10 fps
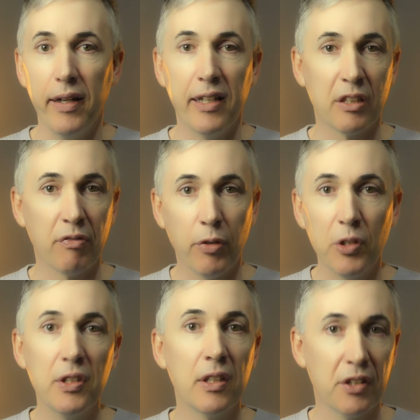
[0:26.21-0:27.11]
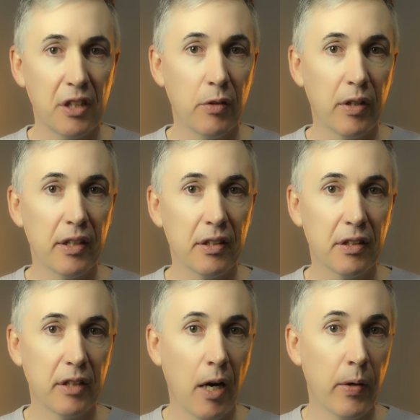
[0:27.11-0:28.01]
It's the first in a series
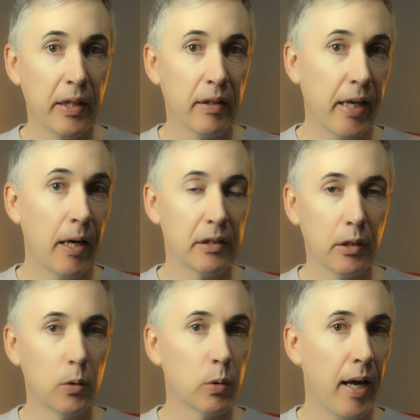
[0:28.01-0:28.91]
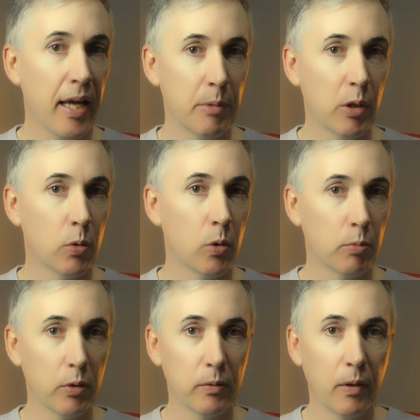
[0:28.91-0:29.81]
starring a character called Amy
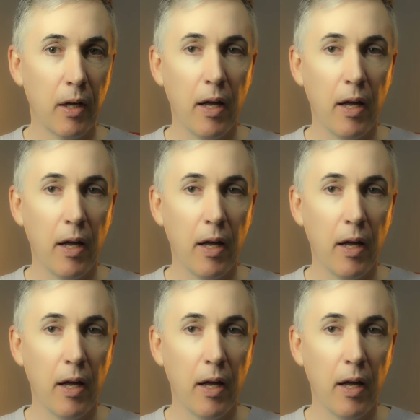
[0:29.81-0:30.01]
Cornwall.